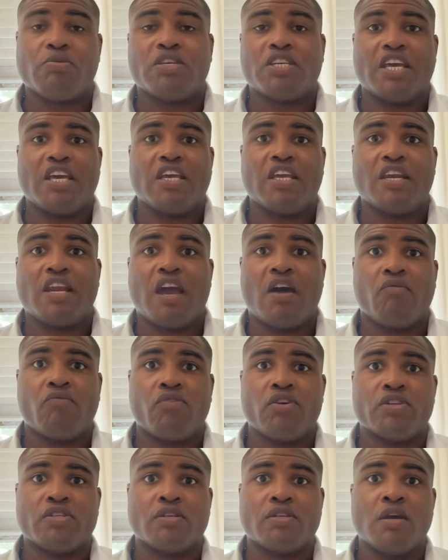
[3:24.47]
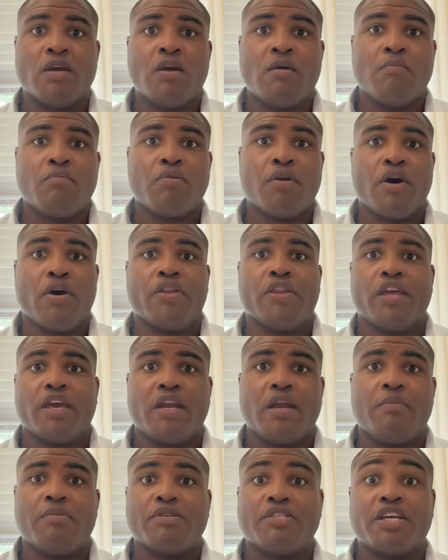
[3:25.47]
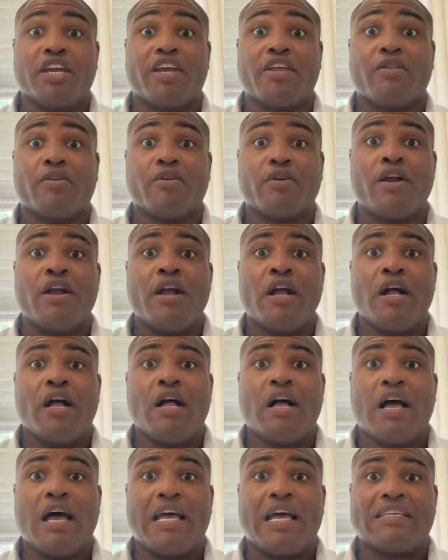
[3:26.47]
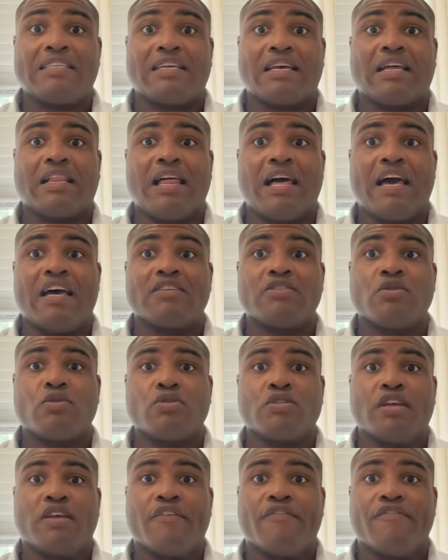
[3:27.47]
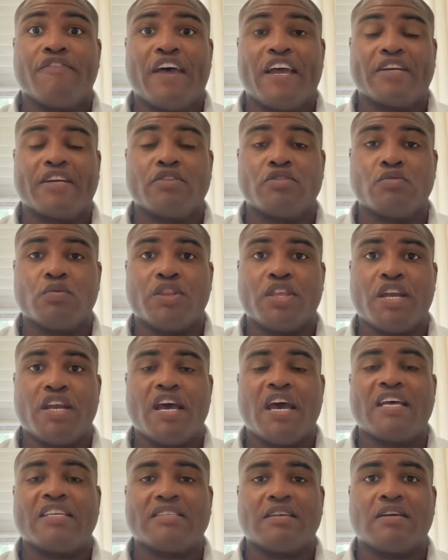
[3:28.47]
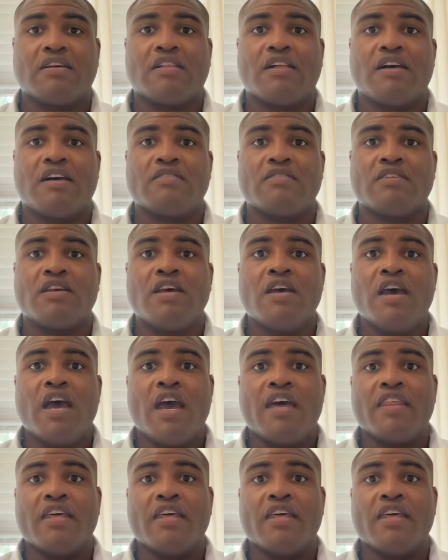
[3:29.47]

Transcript: Should we be taking down risk broadly in a particular asset class or a set of factors within an asset class?